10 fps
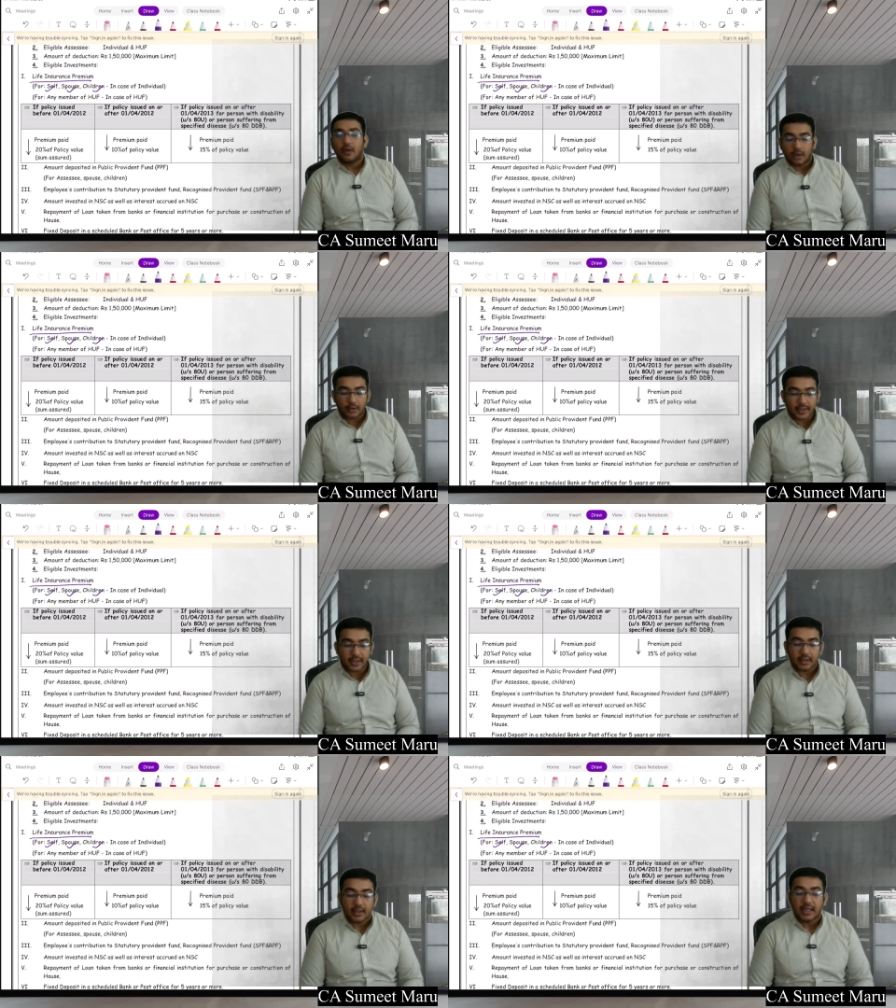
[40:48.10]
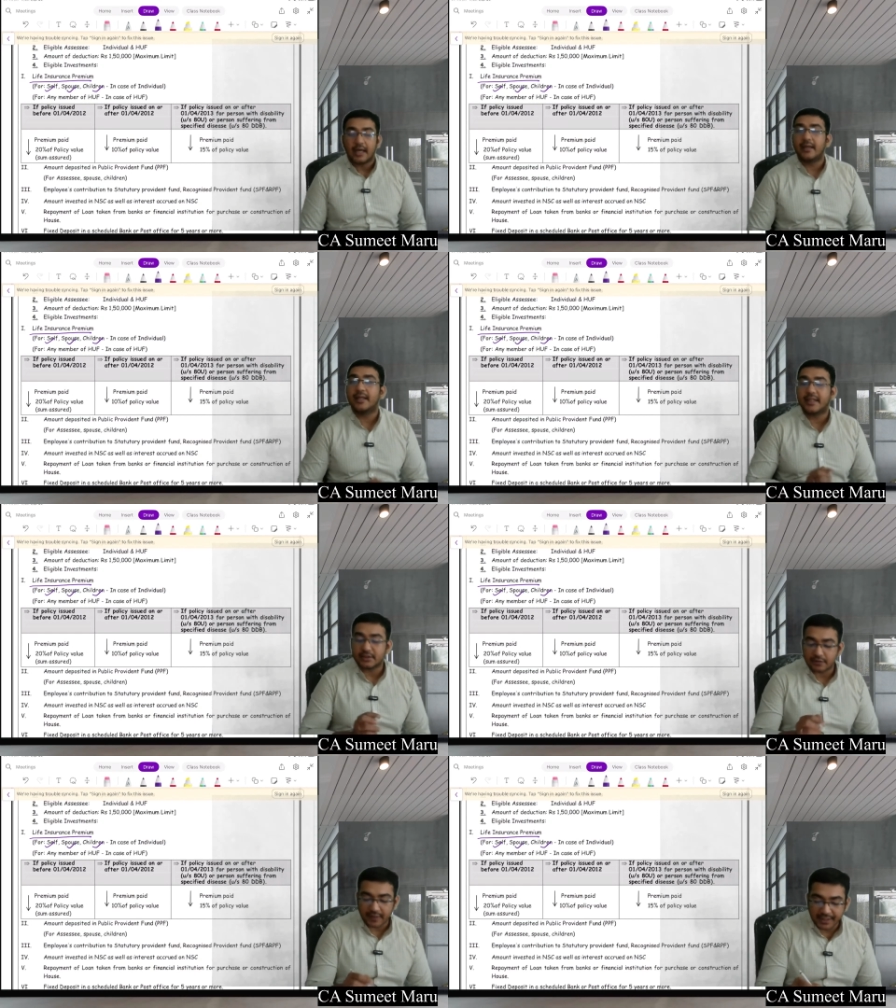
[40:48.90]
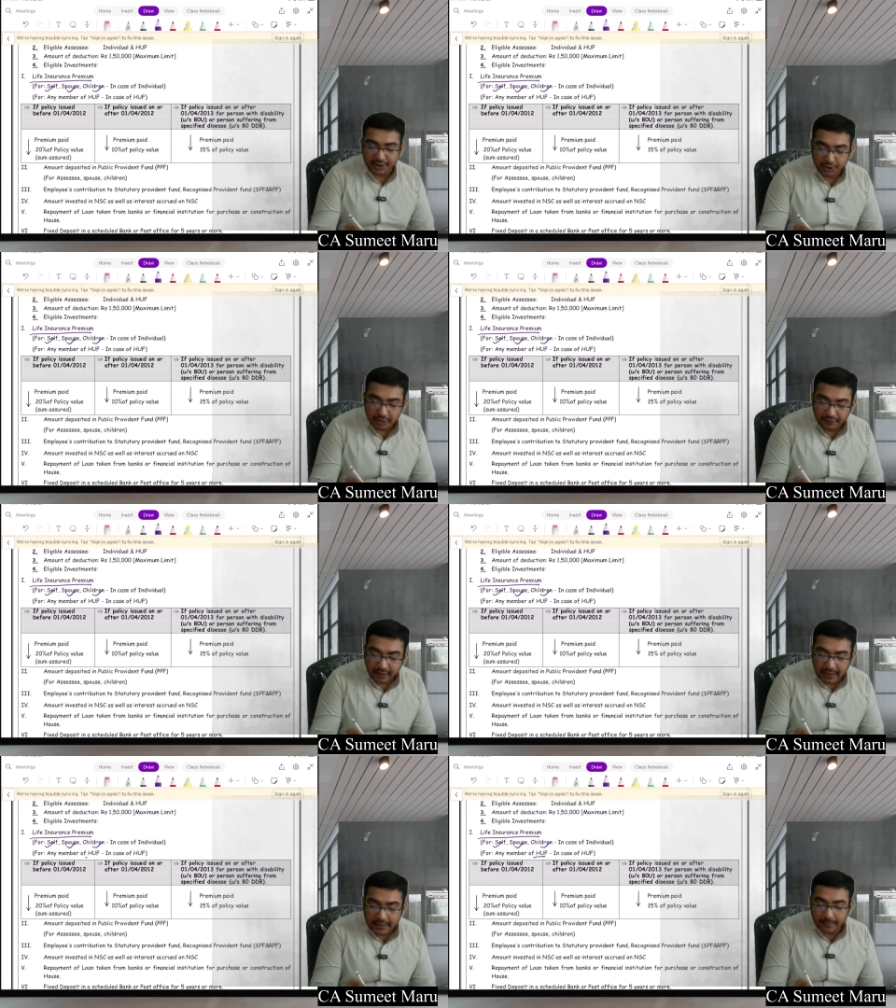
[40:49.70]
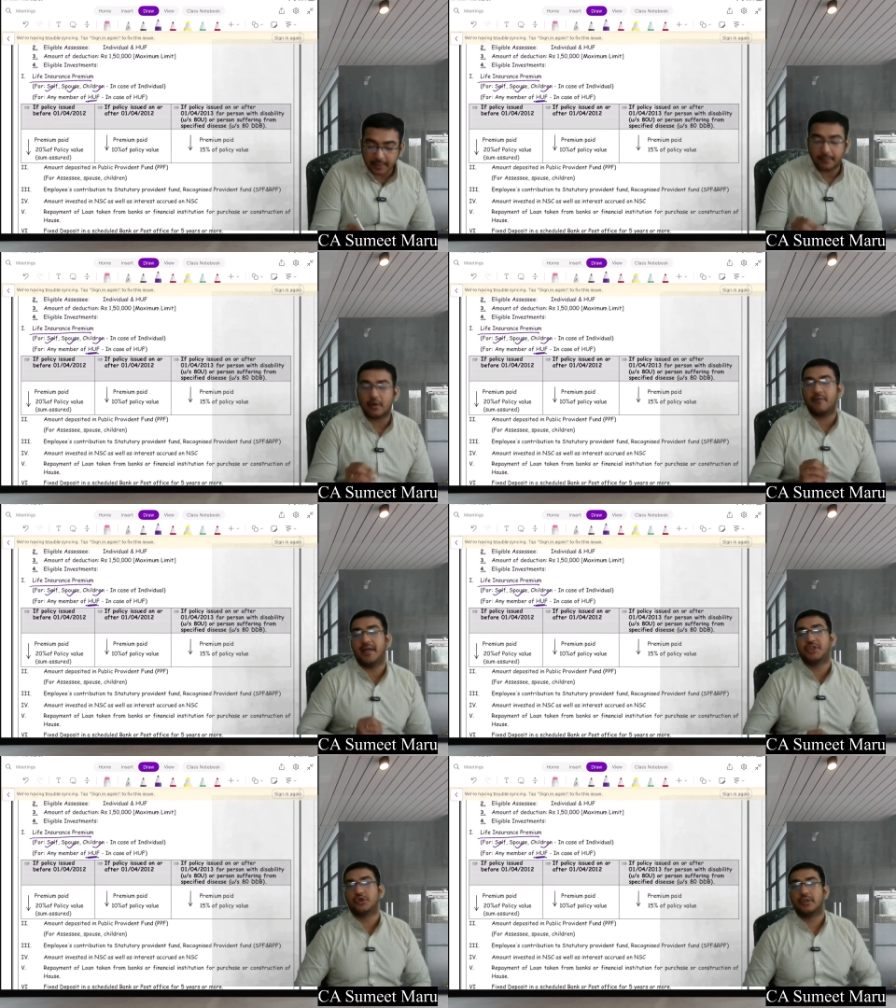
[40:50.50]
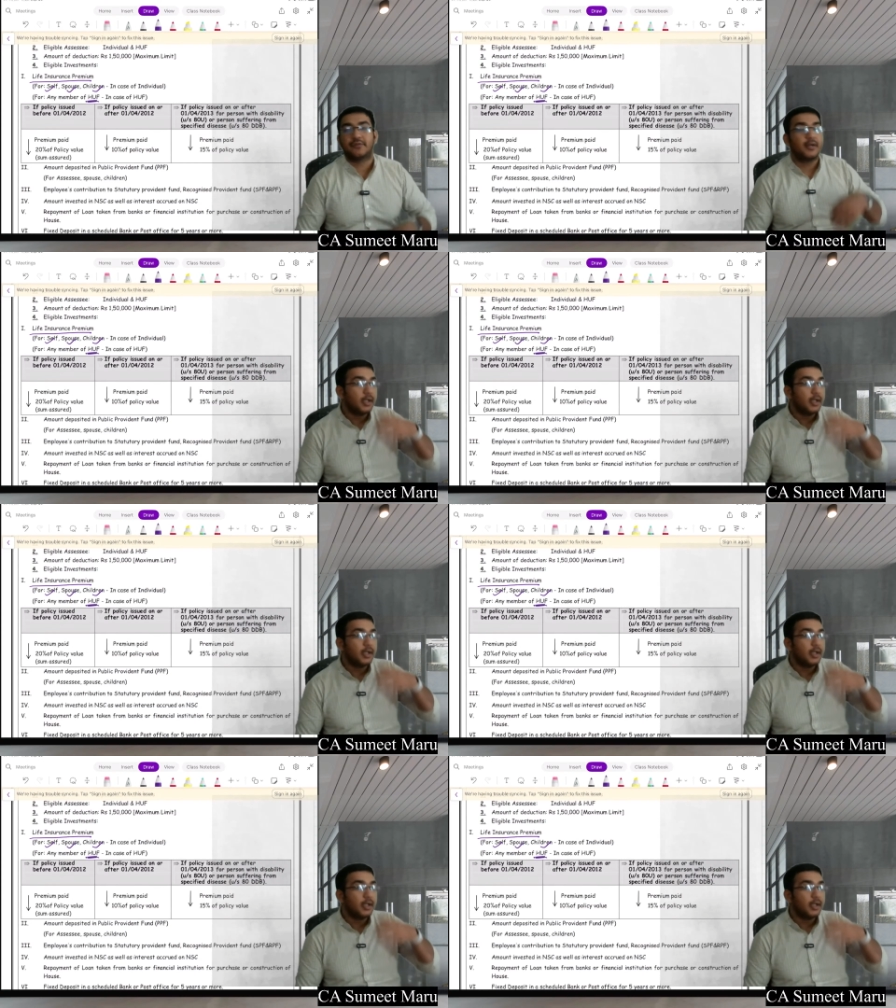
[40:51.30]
Okay, and in case of HUF, any member of HUF.